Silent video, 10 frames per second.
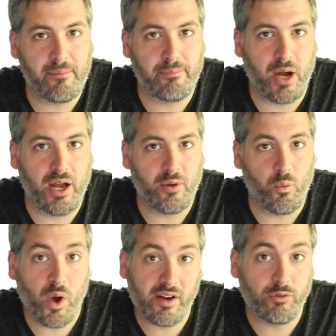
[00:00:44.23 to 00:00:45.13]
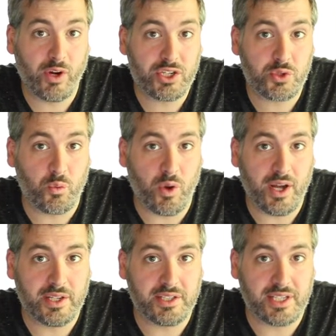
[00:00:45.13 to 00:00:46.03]
but one of which
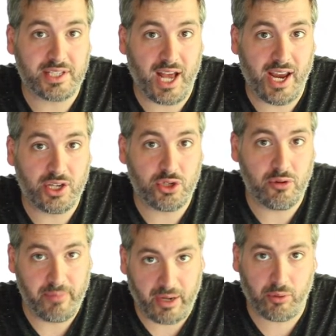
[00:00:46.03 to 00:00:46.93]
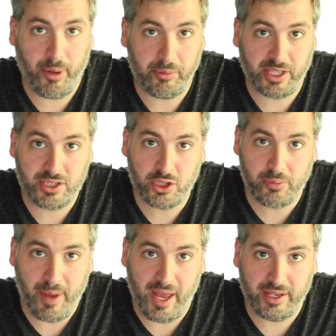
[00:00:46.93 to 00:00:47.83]
was designed to make Republicans
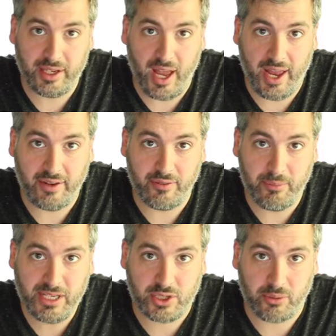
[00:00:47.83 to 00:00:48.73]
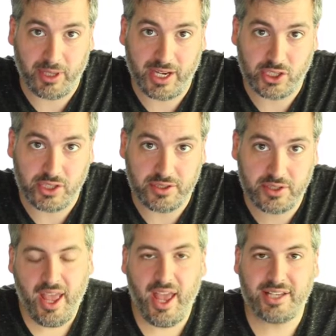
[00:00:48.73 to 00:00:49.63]
look bad ahead of the midterm elections.